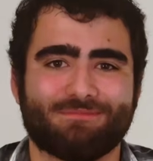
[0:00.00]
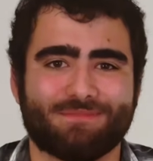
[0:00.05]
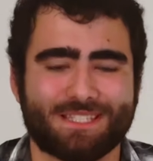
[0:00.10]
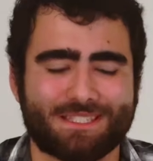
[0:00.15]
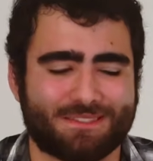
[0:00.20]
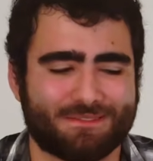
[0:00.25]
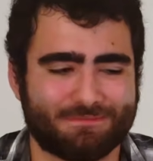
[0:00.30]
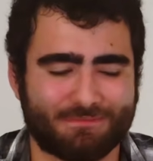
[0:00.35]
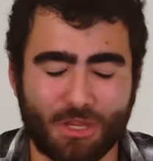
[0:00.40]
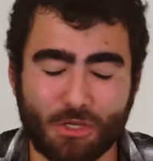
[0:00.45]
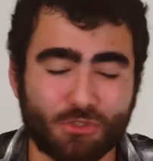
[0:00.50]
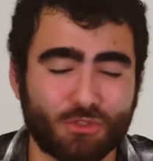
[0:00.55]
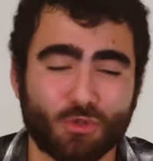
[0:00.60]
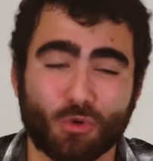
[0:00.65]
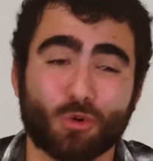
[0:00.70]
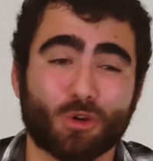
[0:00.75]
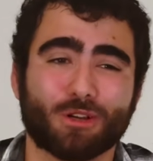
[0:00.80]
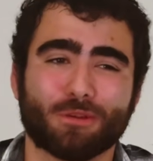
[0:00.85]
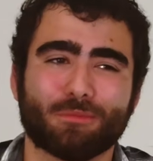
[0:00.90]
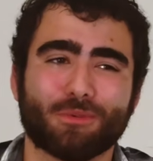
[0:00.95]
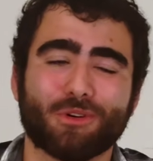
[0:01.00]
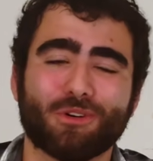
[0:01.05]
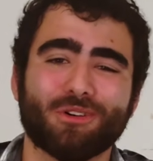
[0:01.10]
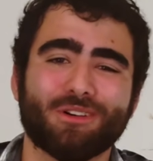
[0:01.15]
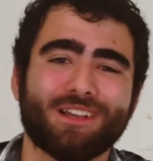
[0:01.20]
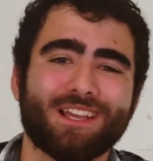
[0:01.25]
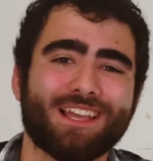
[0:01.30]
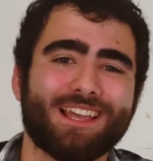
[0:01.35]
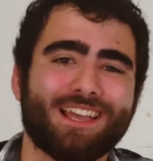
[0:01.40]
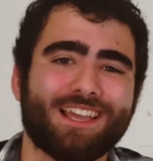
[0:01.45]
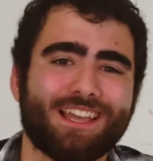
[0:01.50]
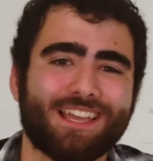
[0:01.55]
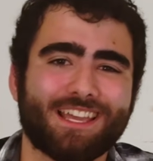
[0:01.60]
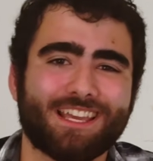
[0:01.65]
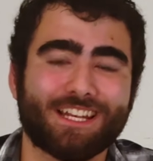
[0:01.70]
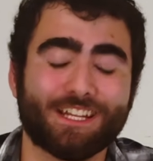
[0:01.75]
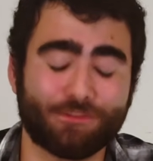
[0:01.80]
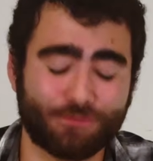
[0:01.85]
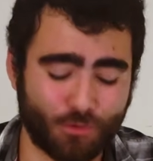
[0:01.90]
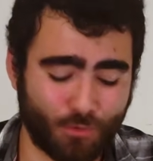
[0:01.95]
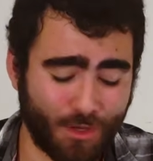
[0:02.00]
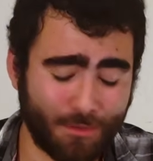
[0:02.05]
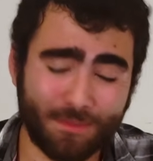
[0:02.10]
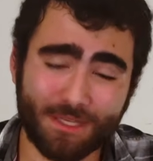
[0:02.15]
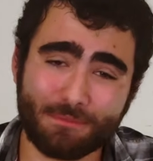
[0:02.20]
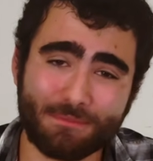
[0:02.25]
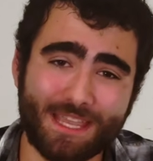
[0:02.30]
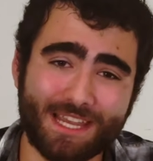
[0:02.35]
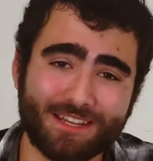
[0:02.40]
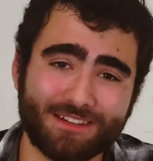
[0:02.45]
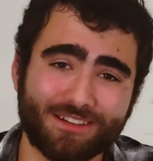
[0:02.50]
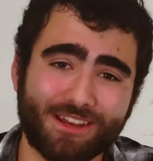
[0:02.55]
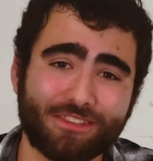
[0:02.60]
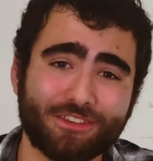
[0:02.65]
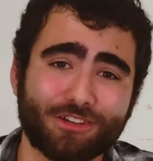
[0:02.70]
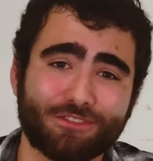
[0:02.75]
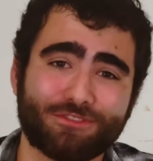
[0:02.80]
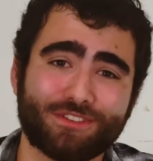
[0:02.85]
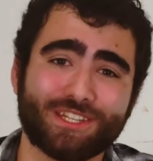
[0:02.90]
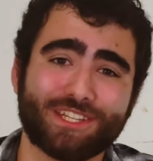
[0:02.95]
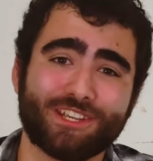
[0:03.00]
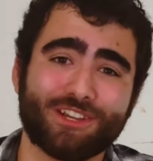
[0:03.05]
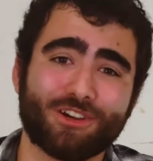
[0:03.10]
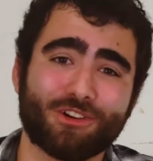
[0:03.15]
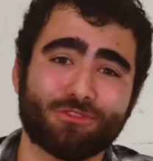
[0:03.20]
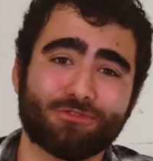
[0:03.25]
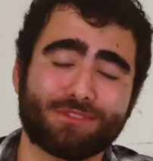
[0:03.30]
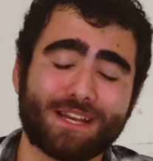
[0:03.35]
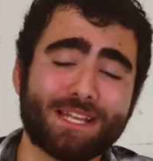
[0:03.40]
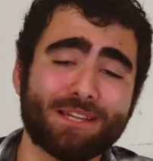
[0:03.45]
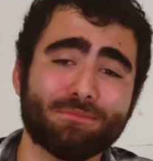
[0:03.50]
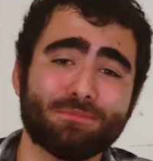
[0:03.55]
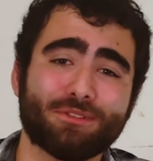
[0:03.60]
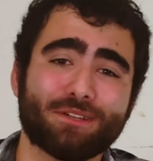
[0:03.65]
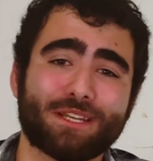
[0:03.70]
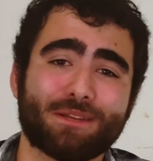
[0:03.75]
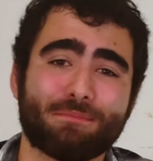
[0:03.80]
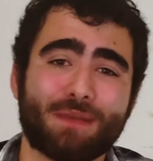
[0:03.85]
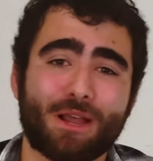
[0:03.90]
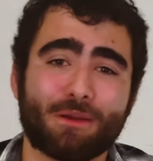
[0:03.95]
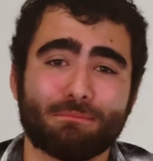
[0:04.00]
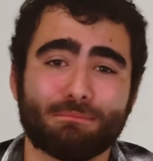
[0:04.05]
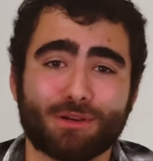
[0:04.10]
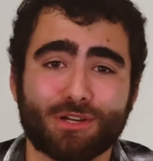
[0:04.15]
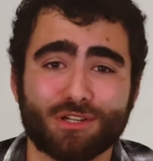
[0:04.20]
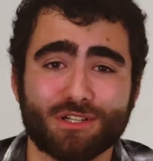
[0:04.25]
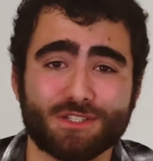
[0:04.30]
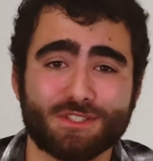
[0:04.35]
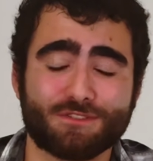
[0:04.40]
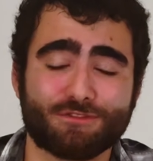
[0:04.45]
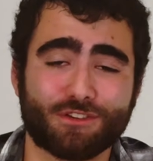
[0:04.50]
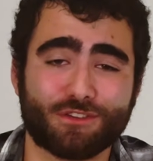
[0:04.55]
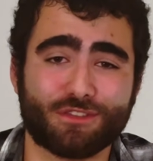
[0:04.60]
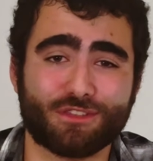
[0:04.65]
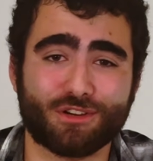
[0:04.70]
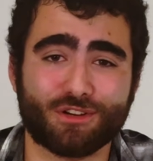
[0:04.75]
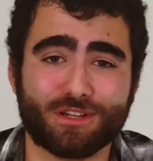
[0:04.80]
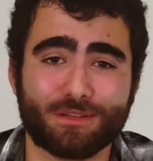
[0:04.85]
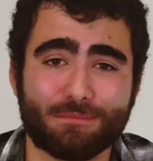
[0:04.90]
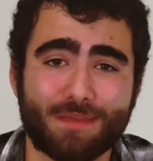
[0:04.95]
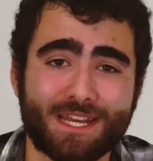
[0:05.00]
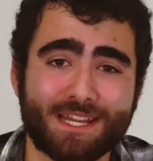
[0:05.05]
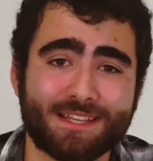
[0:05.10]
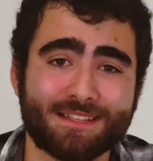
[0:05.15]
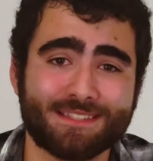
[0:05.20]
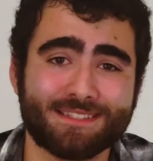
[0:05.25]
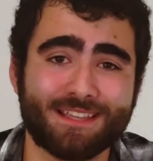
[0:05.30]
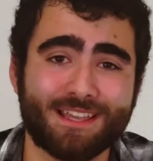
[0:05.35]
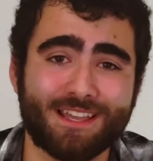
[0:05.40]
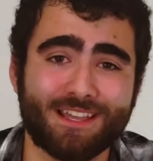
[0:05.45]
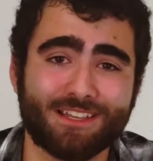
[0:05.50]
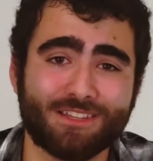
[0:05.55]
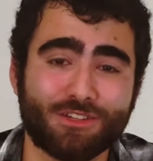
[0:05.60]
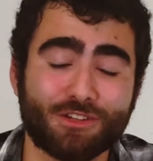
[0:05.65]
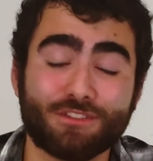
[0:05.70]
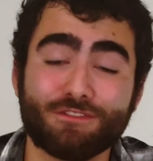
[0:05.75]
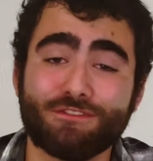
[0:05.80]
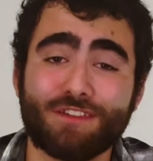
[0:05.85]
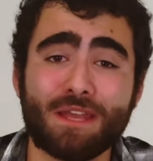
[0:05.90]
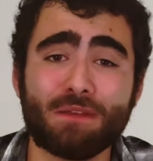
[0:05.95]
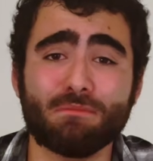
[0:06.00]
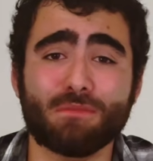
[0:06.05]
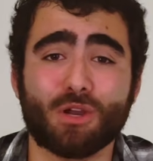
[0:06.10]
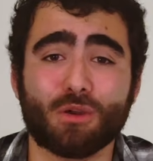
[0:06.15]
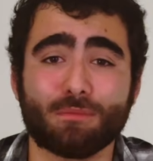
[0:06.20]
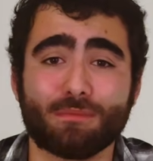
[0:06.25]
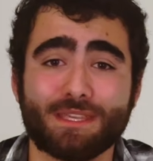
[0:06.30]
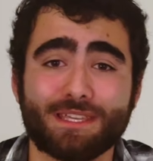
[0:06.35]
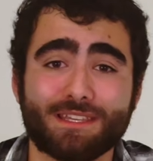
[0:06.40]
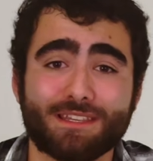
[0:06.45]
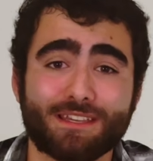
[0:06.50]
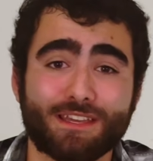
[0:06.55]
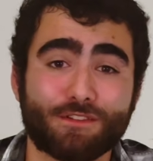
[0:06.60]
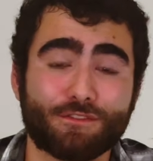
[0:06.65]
It's adorable. And if you want me to make another video rambling about birds for 30 minutes, you can Venmo me at